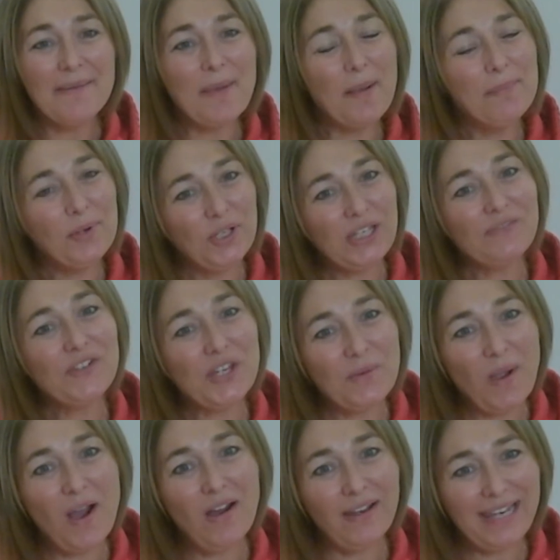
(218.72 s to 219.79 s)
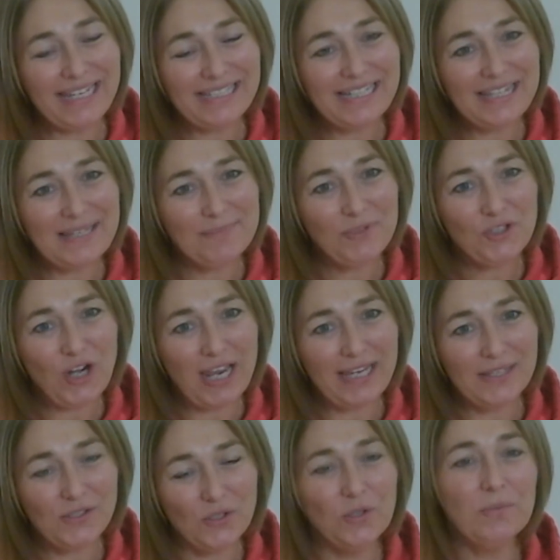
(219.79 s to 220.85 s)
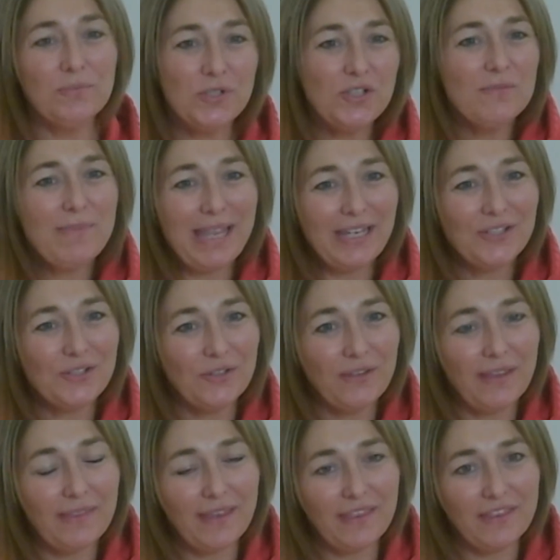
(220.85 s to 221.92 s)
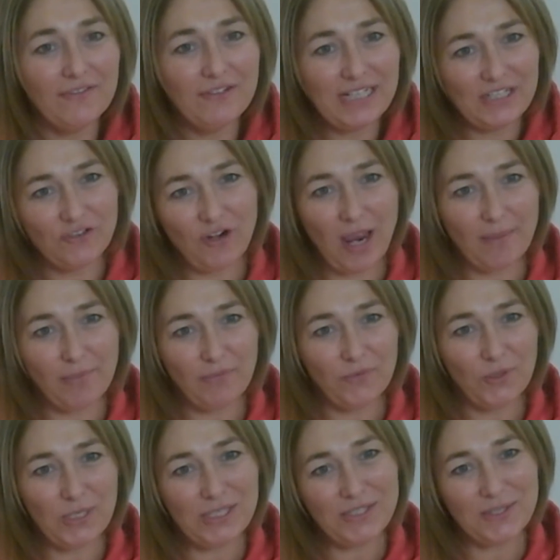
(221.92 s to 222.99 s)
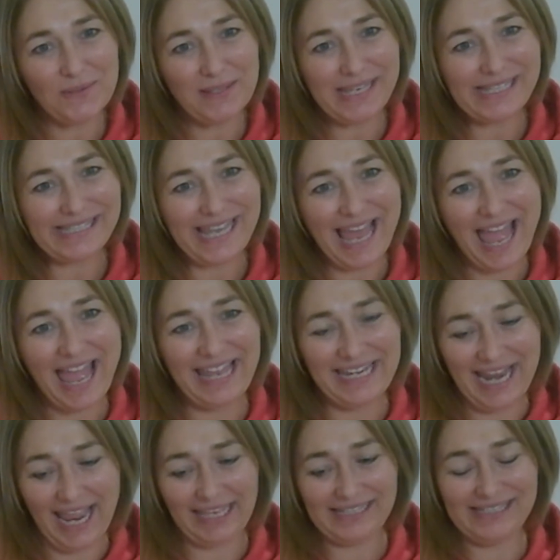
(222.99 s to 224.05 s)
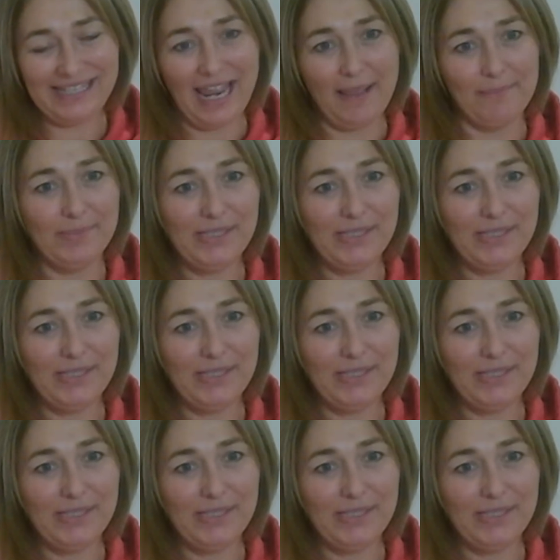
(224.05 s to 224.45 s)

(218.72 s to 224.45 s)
But if you are letting them dry at home, do make sure that they're thoroughly dry before you do this next step.